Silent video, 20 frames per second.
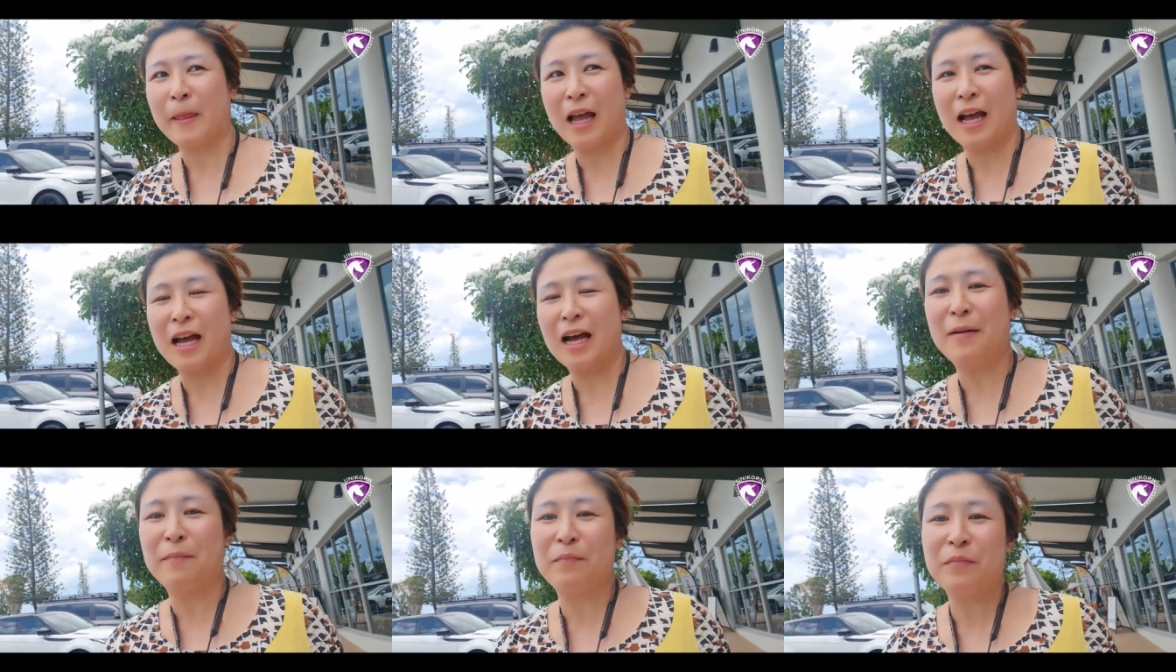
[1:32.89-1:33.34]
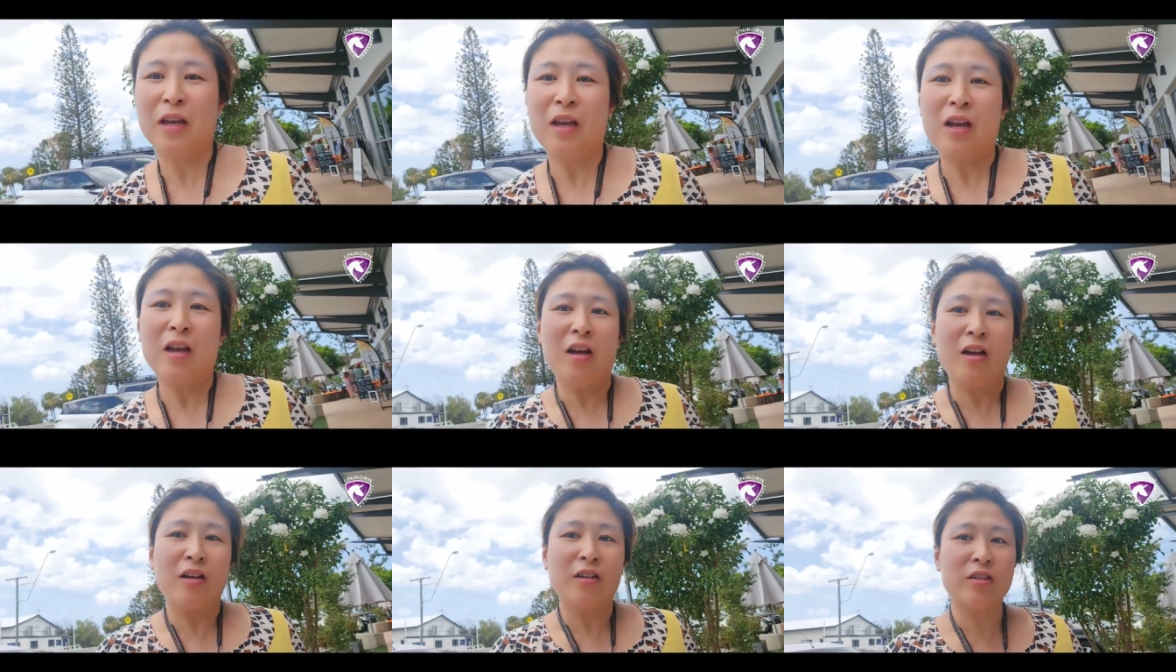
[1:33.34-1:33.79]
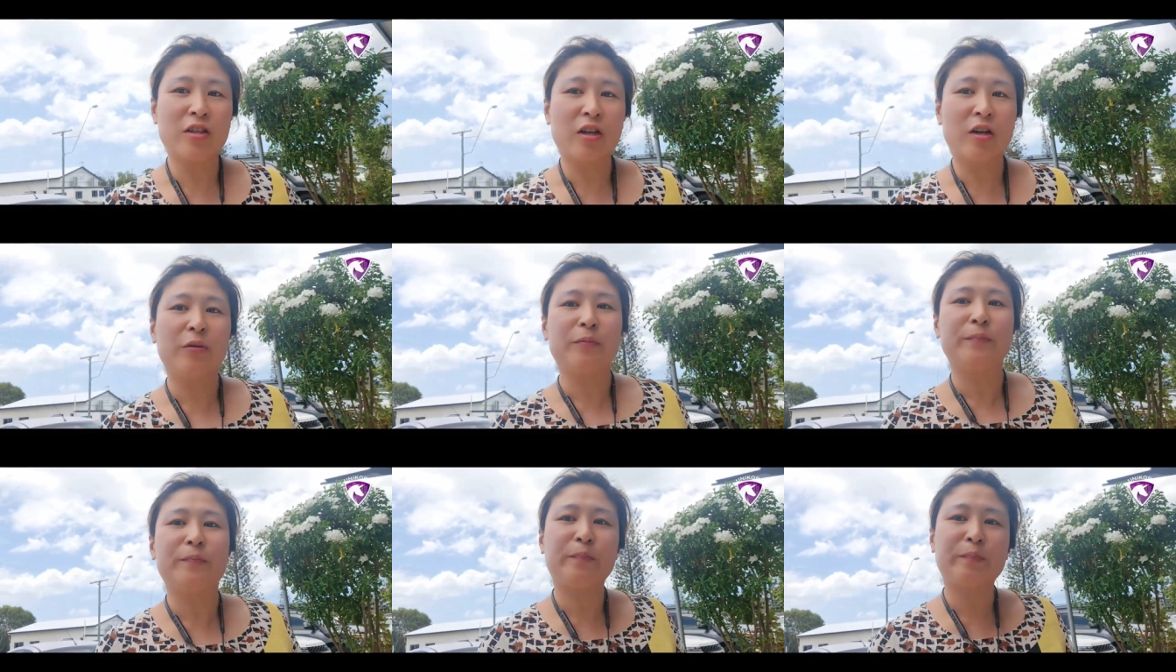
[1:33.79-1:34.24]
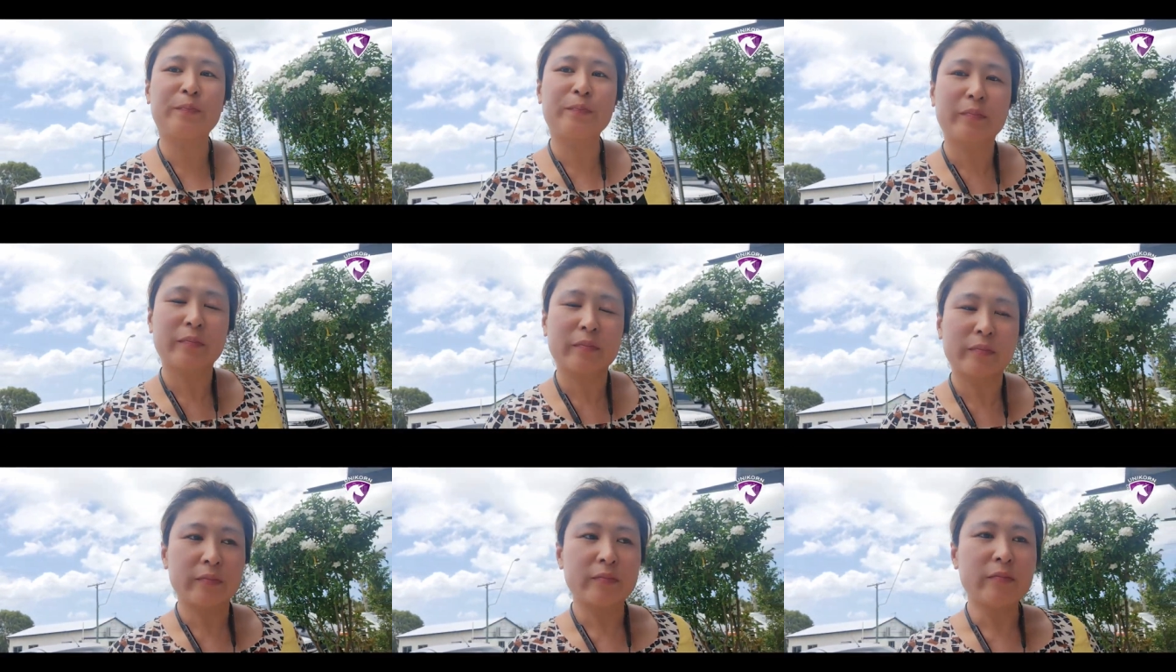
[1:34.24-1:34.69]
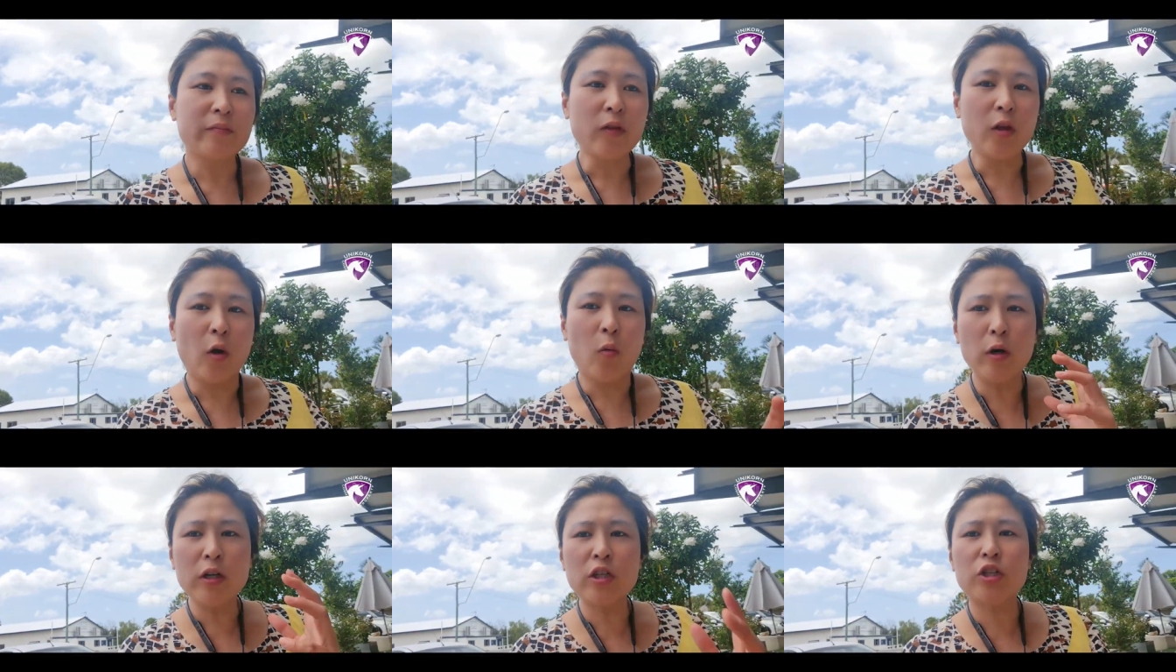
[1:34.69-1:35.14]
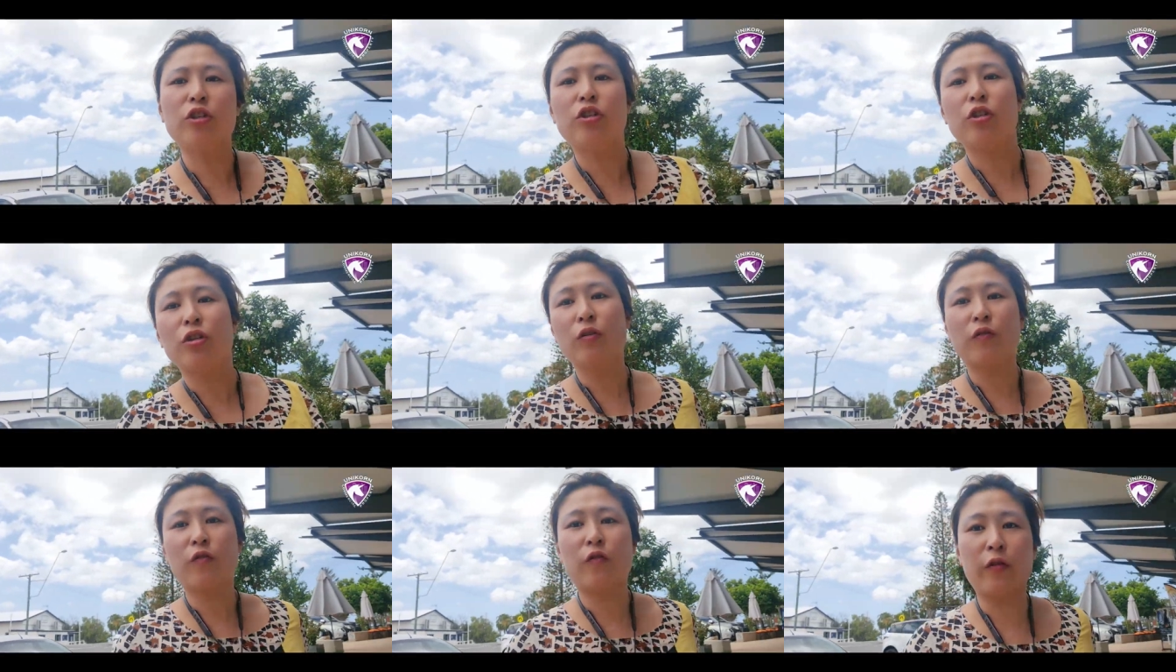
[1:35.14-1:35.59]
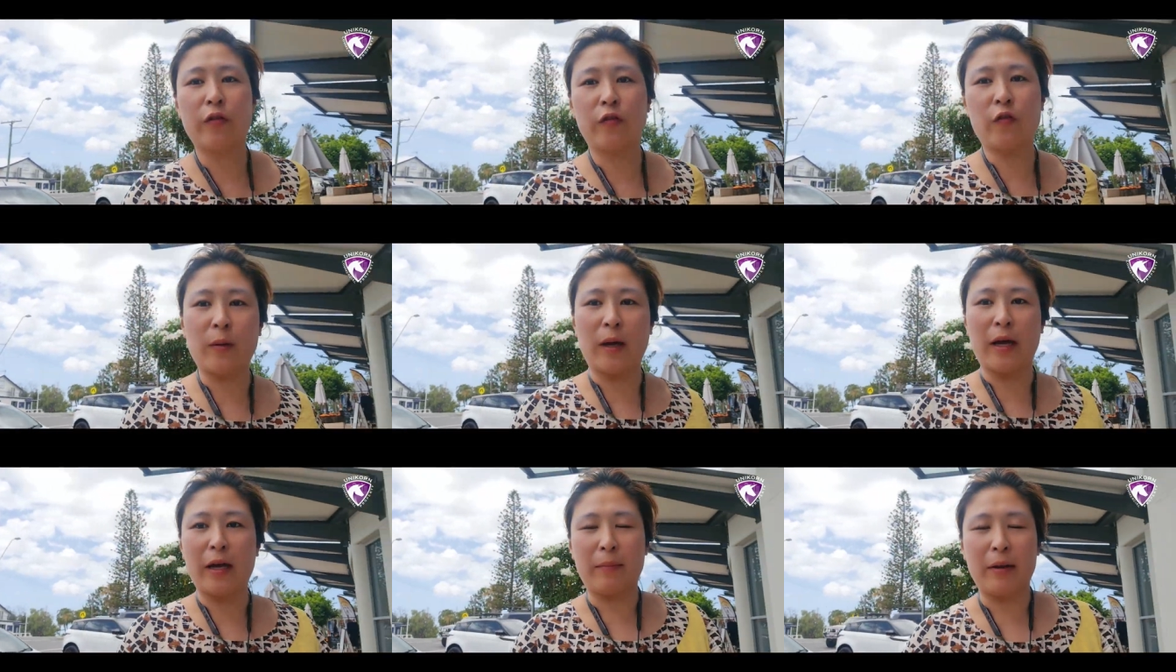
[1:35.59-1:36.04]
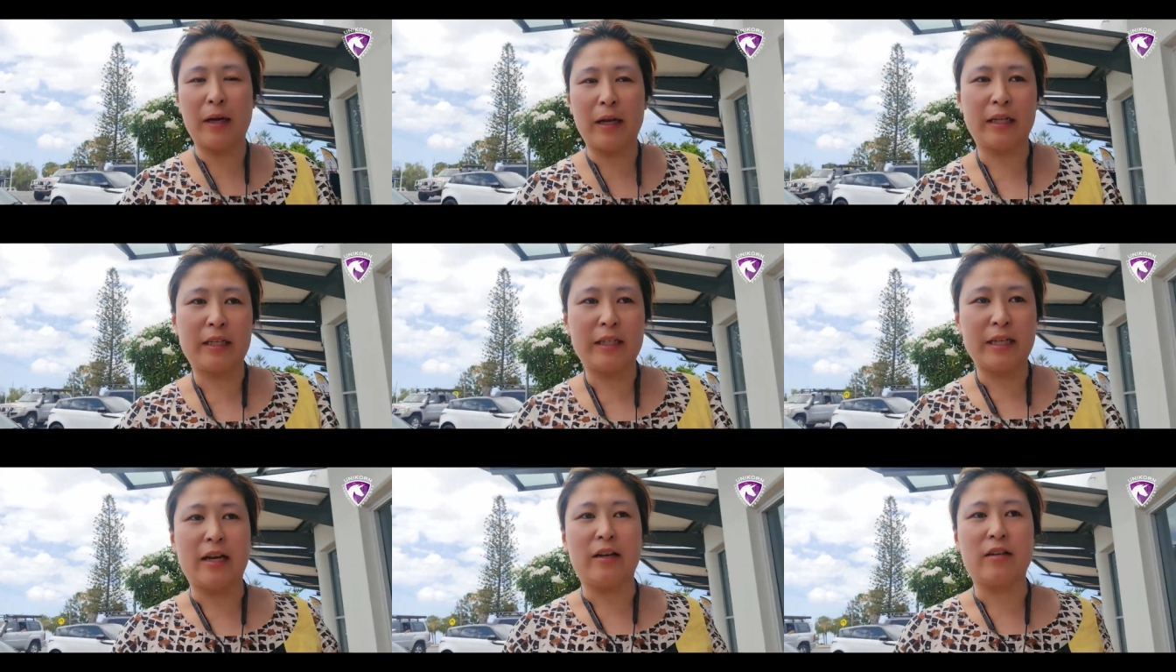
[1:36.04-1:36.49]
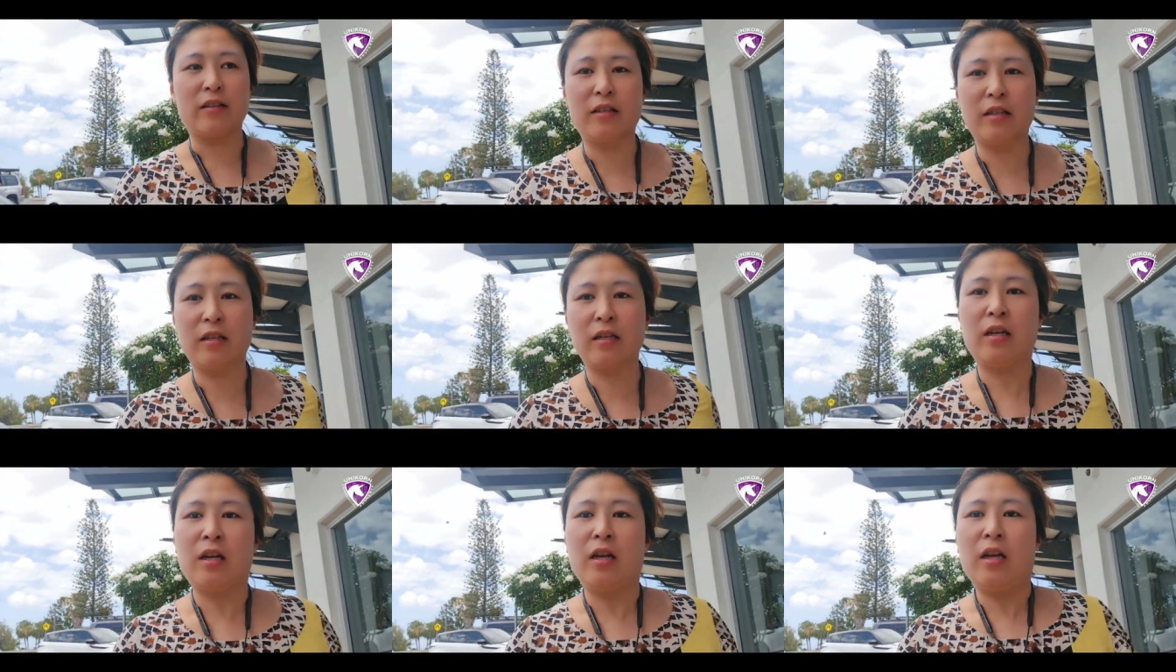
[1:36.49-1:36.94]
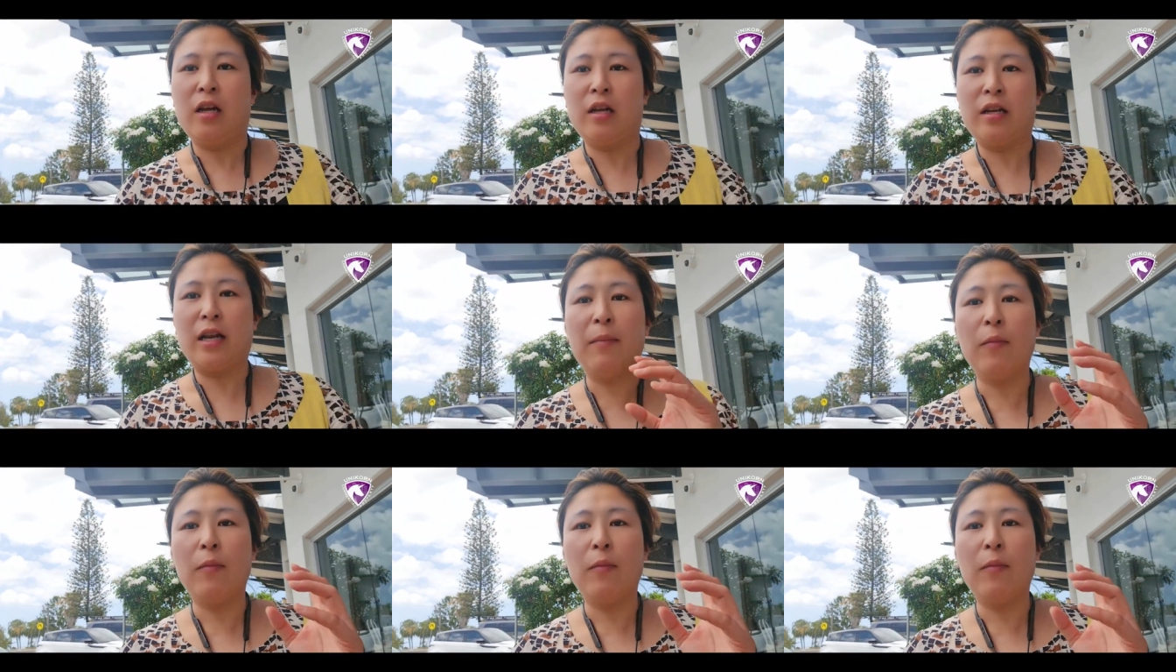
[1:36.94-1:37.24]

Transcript: Um, so what should you look for to buy mining towns?